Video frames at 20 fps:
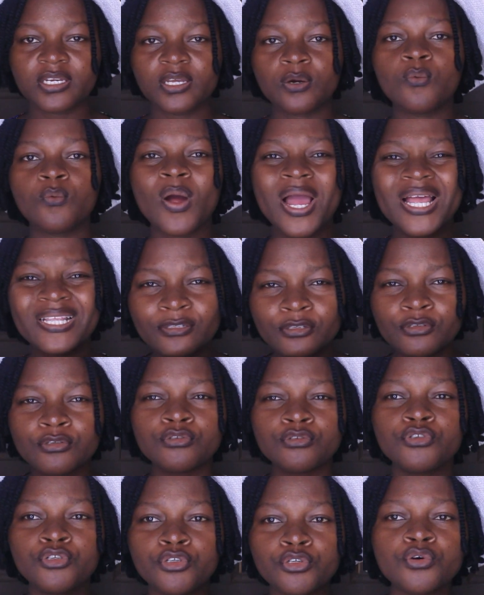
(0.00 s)
They went to
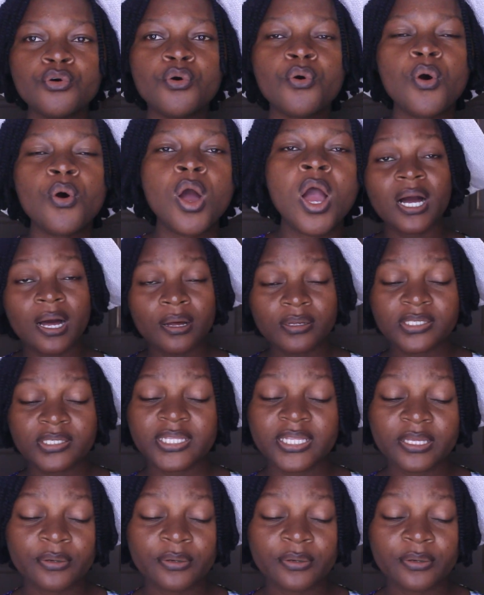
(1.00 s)
do counseling,